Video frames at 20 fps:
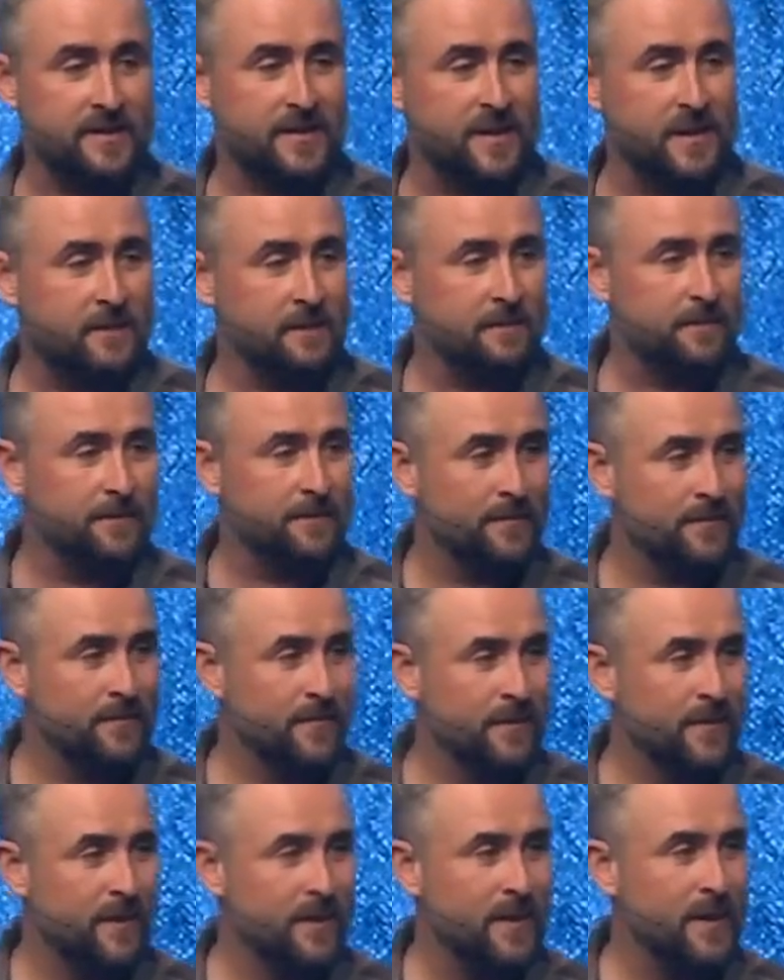him.
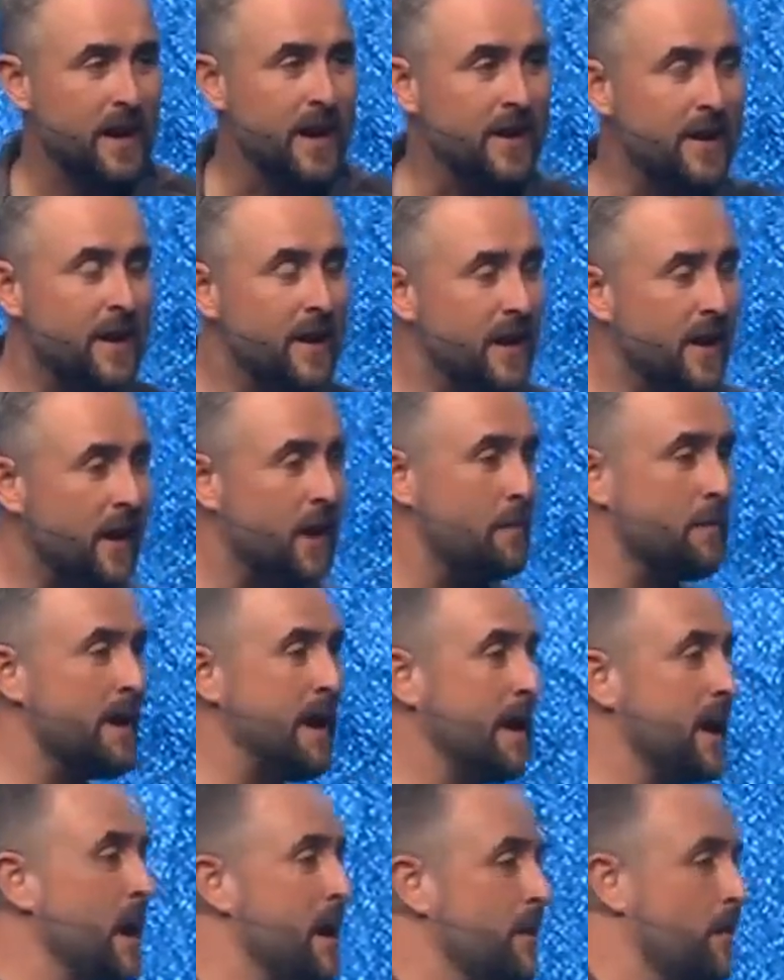And then they come
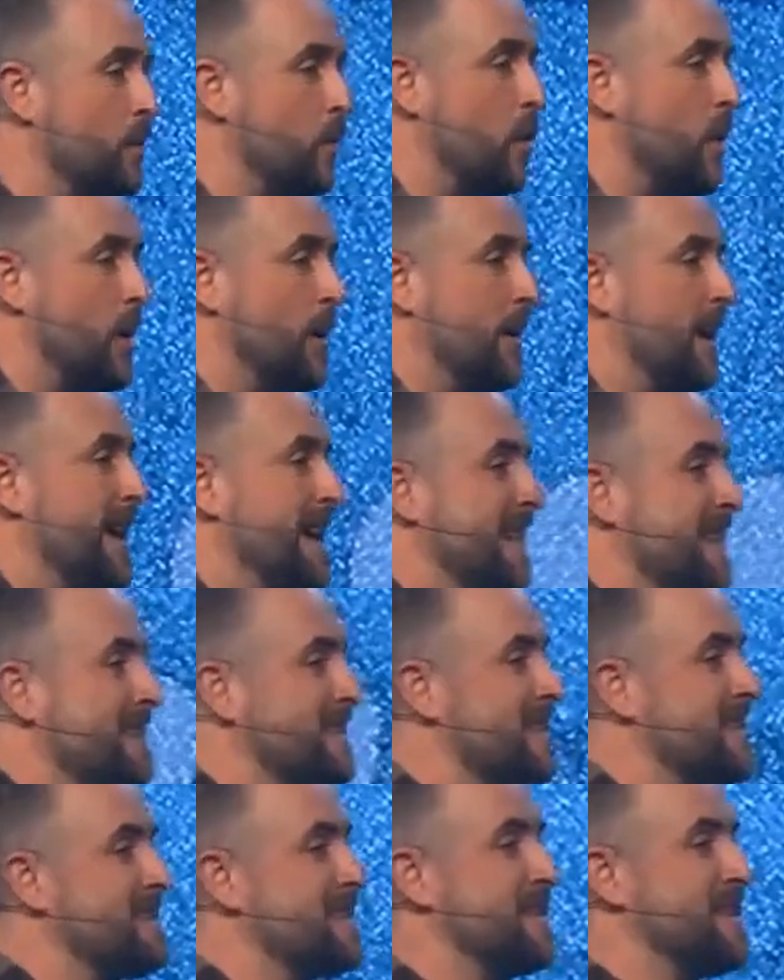back out of the water, and it
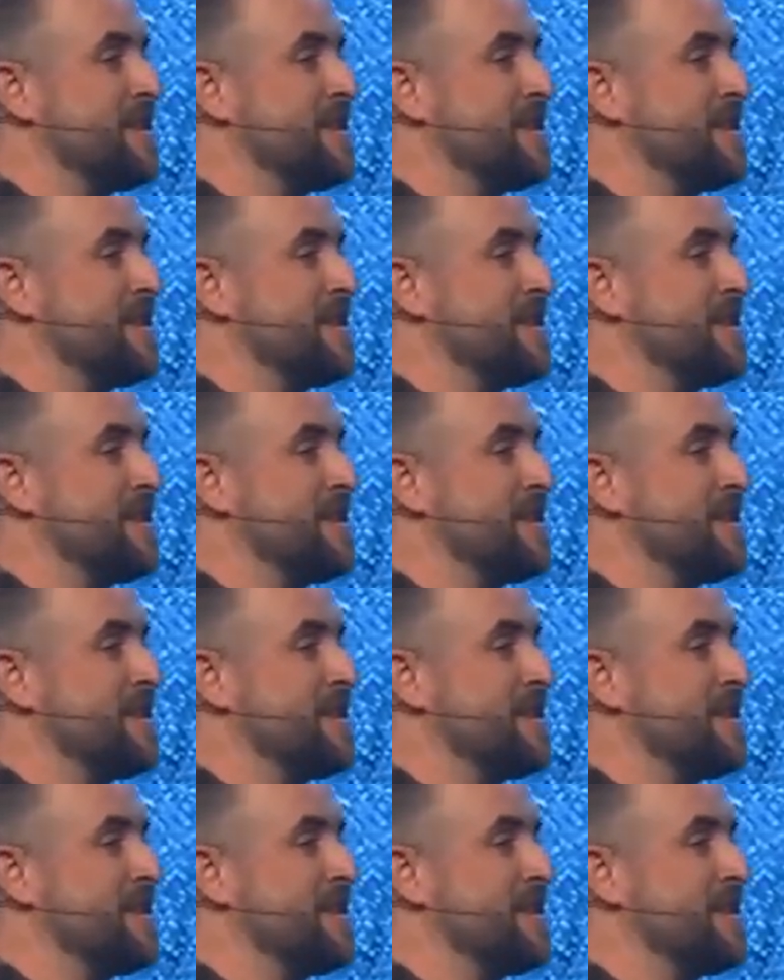says the